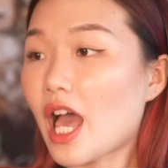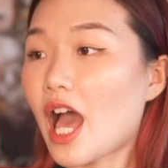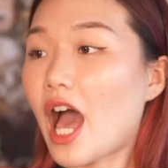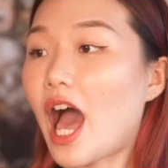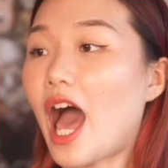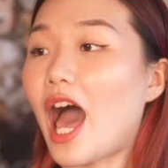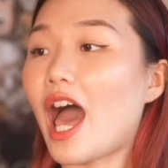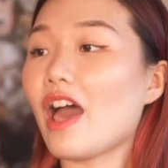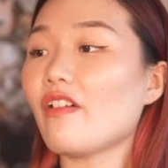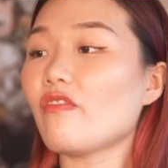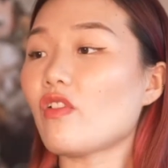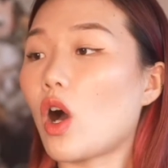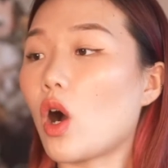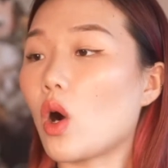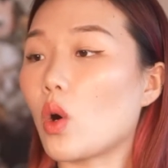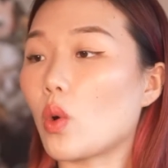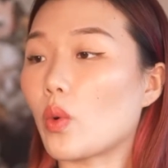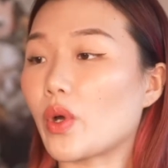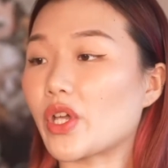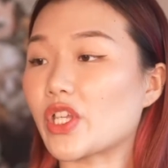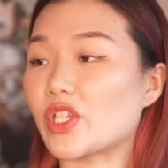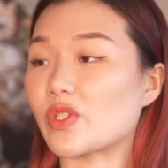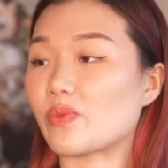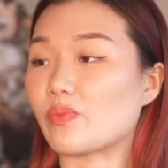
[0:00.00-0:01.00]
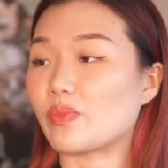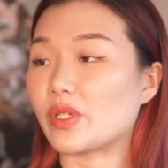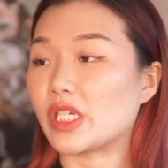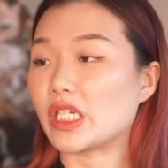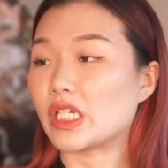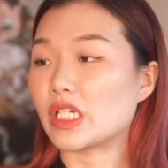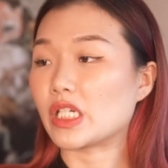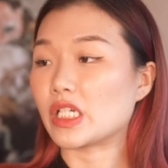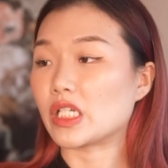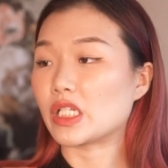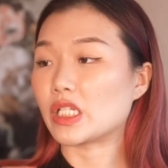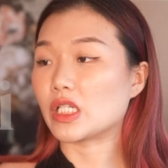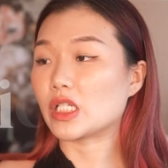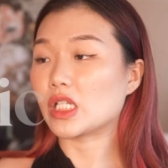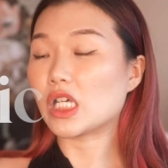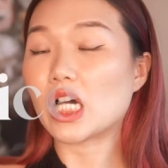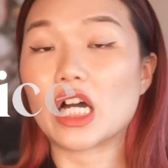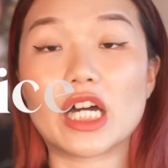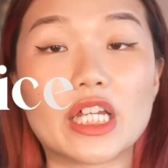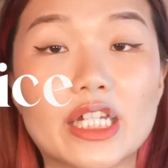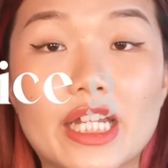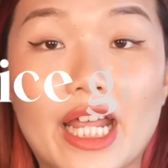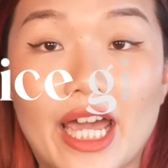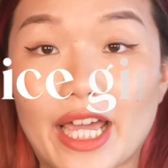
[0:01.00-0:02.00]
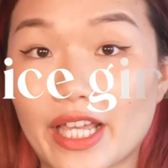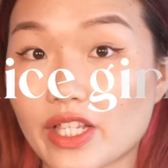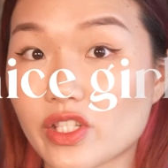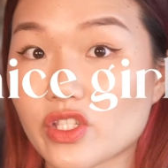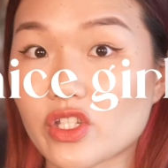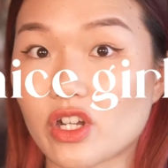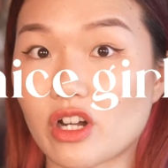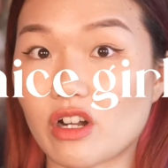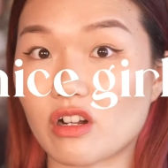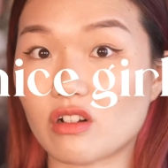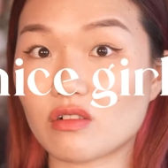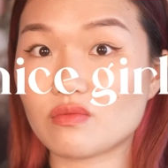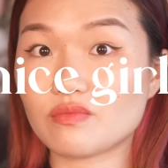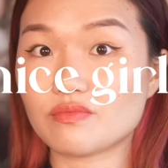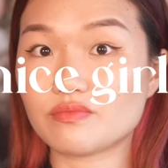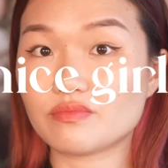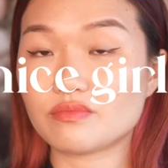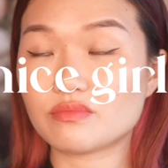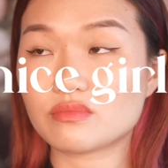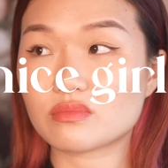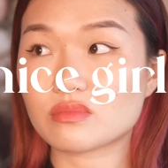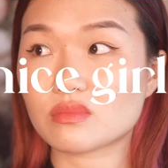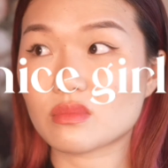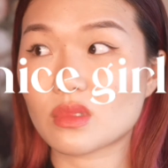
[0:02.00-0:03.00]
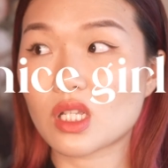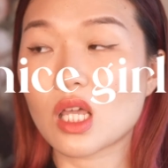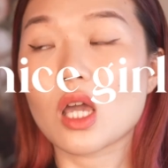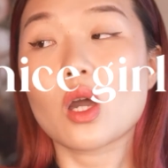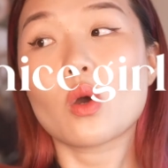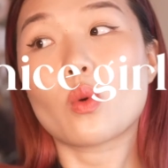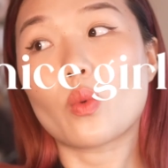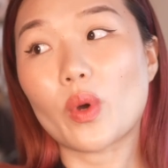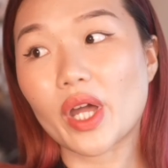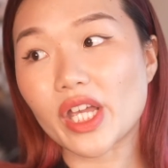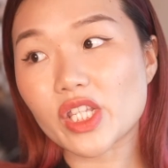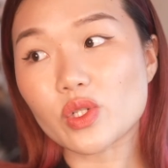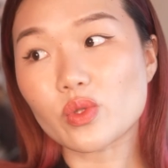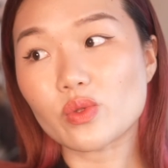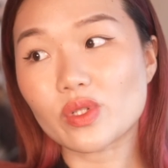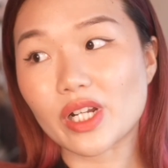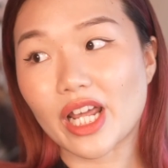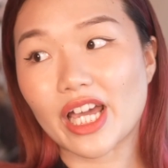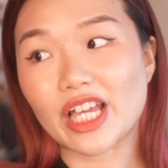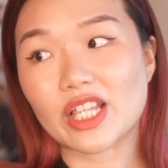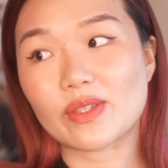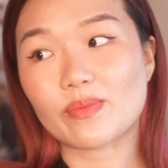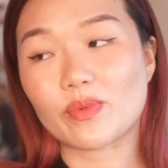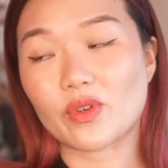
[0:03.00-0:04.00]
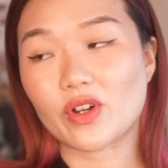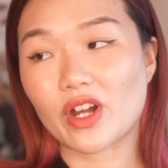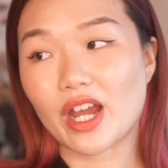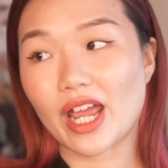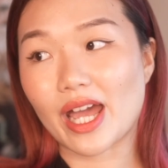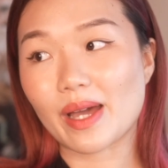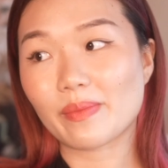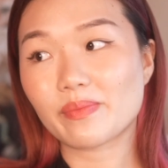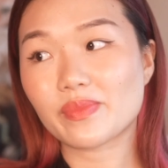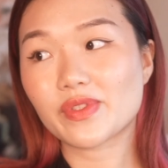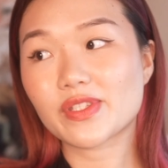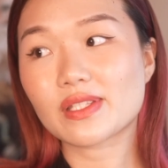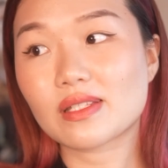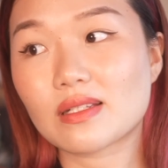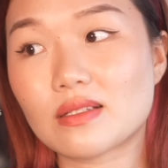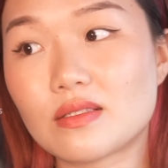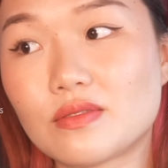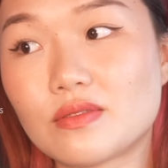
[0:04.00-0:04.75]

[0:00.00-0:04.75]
I've always been a nice girl. Way too nice perhaps.